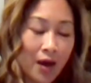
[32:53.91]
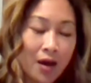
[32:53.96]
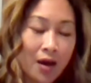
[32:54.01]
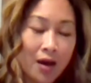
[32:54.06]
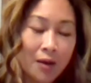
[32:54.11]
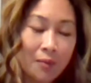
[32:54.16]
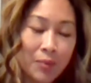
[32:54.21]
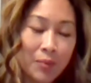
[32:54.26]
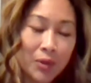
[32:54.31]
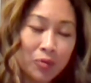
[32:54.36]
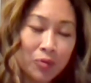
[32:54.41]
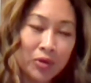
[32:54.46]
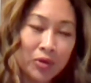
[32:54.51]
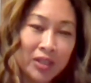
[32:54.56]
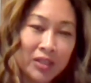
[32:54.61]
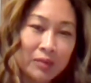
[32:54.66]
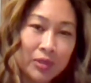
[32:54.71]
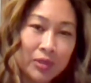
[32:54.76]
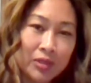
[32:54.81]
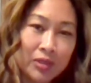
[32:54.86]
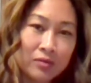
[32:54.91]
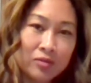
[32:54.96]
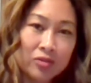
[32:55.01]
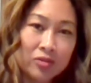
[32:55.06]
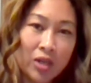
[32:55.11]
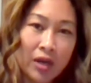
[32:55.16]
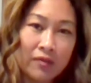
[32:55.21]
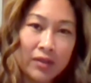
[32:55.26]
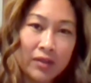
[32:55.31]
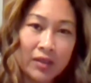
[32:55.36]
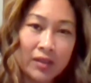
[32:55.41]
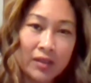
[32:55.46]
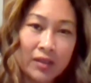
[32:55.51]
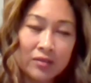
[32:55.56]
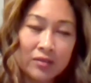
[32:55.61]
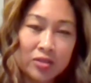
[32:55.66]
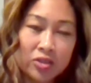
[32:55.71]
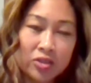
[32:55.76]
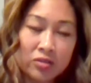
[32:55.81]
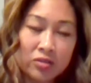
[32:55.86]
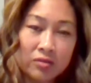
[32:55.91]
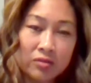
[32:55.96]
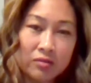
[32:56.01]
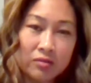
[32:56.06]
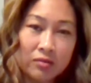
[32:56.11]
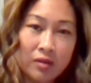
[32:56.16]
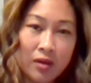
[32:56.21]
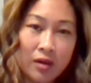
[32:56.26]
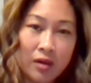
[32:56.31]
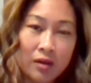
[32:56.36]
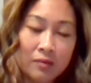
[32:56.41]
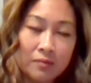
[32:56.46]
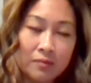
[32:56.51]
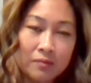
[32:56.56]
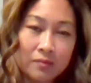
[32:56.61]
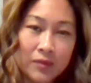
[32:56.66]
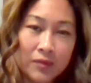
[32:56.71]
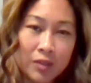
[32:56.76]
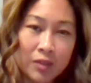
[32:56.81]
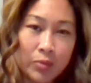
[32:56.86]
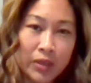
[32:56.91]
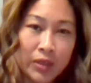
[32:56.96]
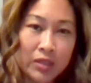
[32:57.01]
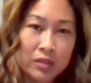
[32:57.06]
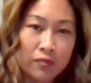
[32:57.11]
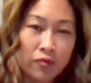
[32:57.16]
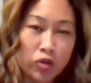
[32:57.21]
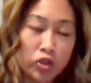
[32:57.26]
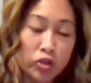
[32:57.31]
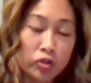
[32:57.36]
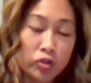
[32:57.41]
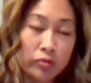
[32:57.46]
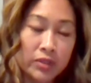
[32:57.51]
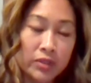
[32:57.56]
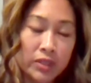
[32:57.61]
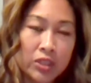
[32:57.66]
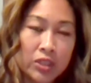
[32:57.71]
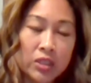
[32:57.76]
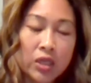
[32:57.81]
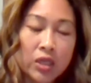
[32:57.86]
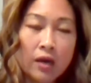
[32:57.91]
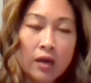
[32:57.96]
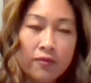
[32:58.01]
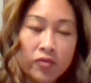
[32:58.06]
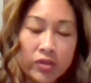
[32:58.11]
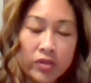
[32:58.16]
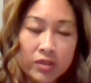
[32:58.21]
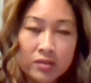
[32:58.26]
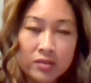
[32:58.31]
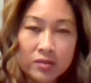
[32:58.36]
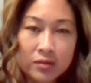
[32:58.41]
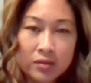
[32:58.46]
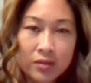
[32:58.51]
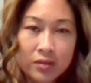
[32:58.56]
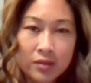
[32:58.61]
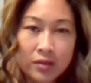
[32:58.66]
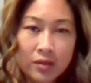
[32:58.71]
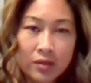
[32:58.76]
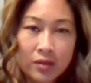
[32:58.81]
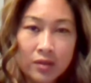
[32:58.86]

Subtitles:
but we're going to be traveling to the biggest virtualization conference.